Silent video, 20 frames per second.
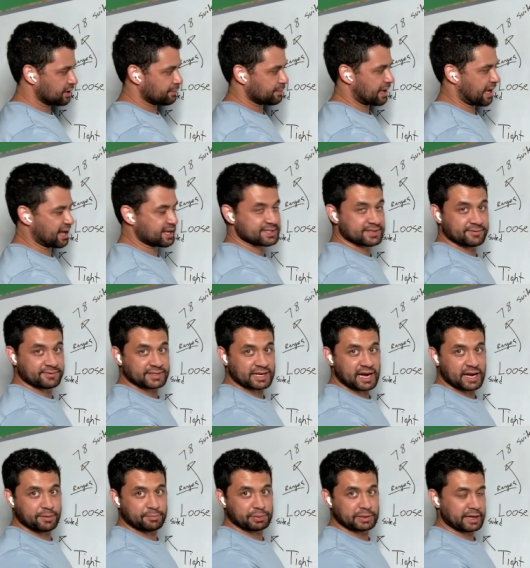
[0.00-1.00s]
passive
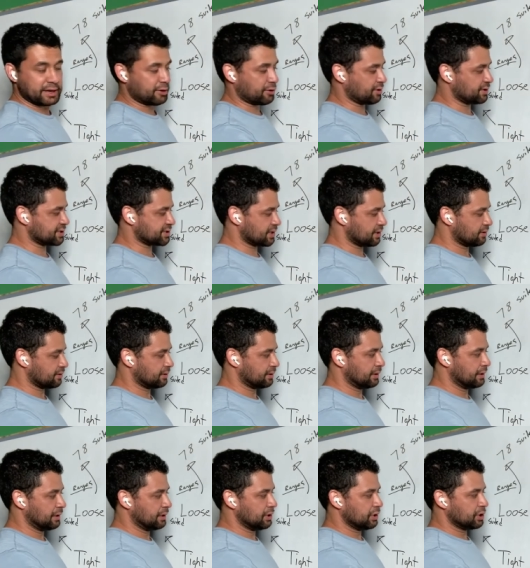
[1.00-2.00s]
tight players,
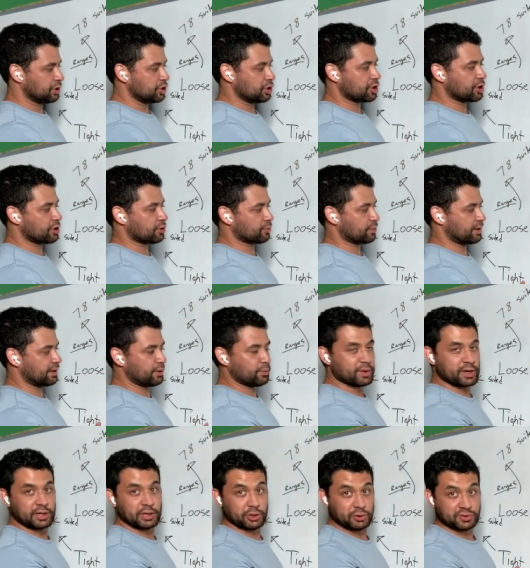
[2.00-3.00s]
you're going to really
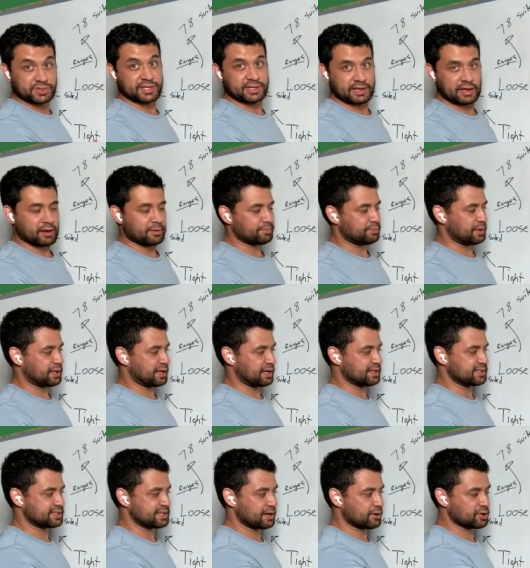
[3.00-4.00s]
want to loosen up
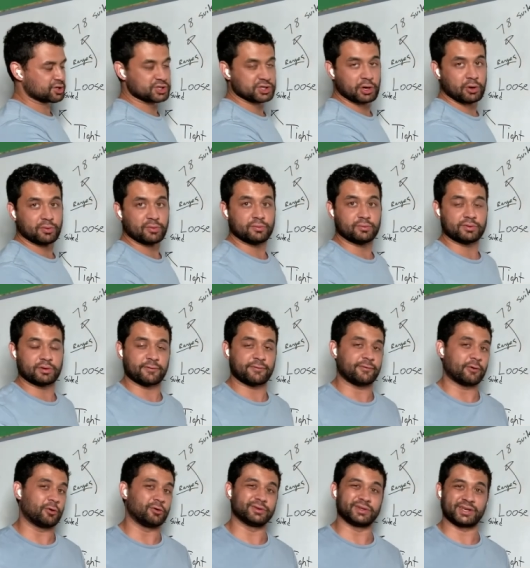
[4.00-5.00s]
because they're so they're
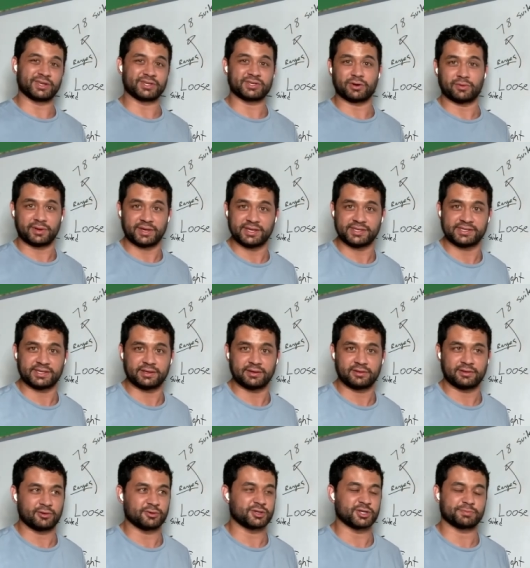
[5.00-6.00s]
folding so easy.
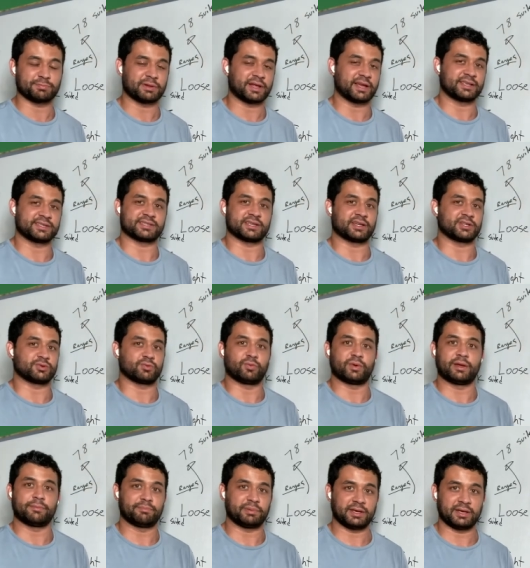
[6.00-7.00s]
They're just playing such
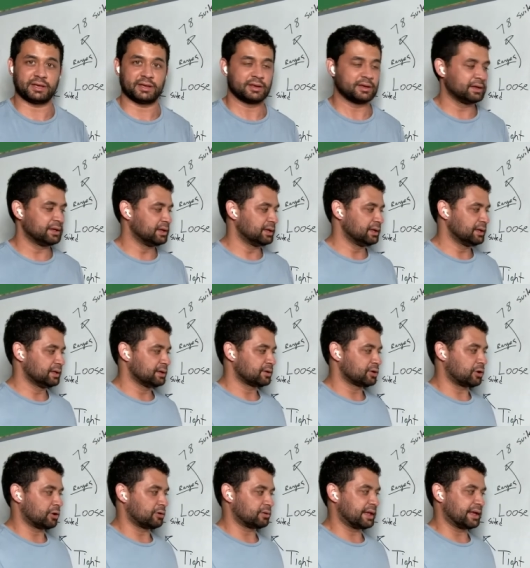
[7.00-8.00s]
wimpy,
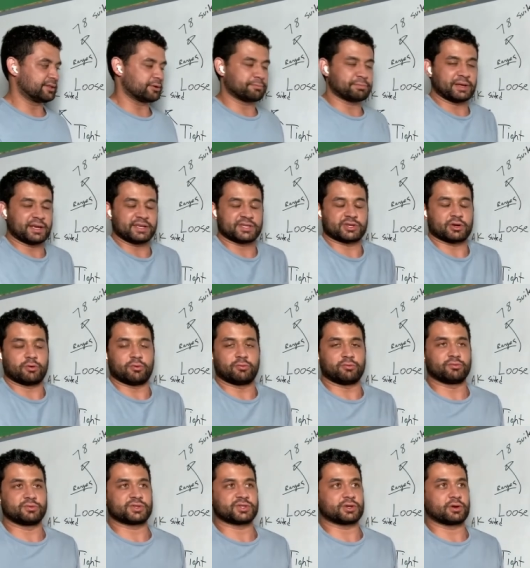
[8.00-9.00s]
like they're playing
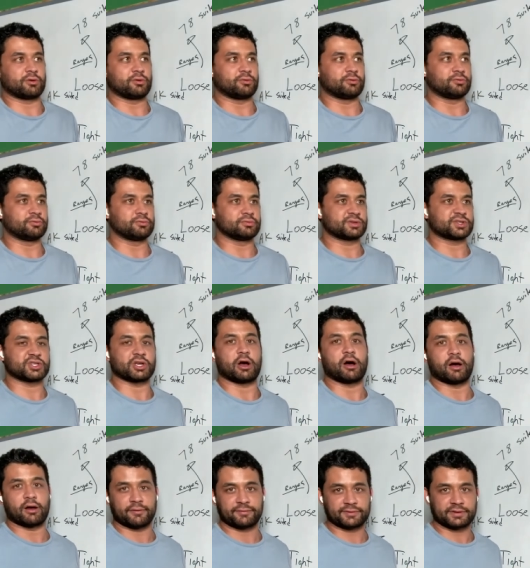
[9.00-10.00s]
so so
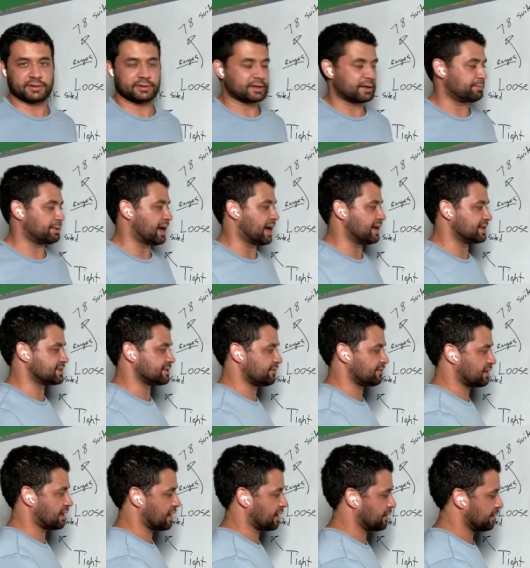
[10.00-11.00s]
soft and
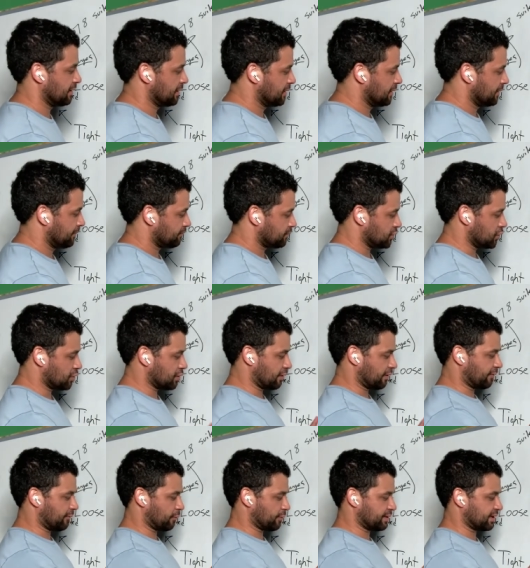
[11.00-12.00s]
passive that you can
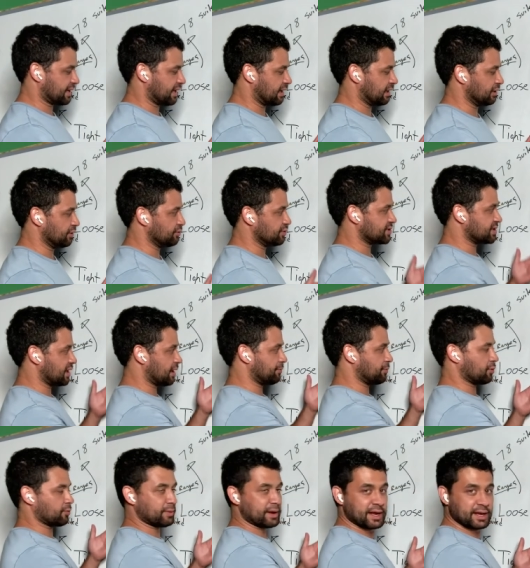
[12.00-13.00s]
afford to kind of loosen up
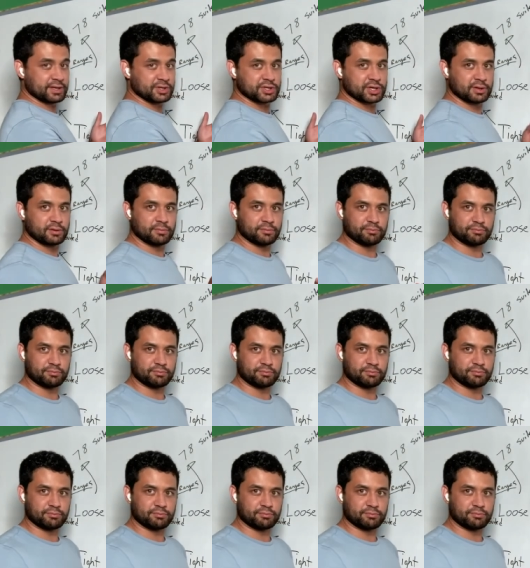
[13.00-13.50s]
your range,